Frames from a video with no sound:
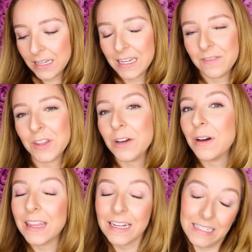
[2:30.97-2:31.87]
even though
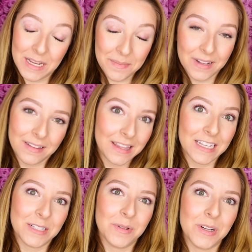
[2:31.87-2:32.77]
I think typically
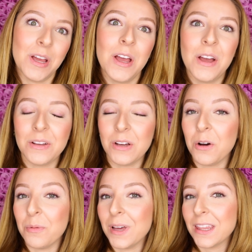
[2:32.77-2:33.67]
this would
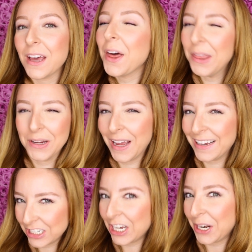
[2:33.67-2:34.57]
go with other
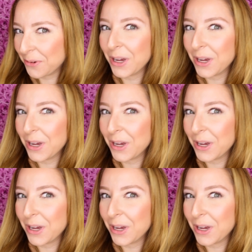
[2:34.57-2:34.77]
eyeshadow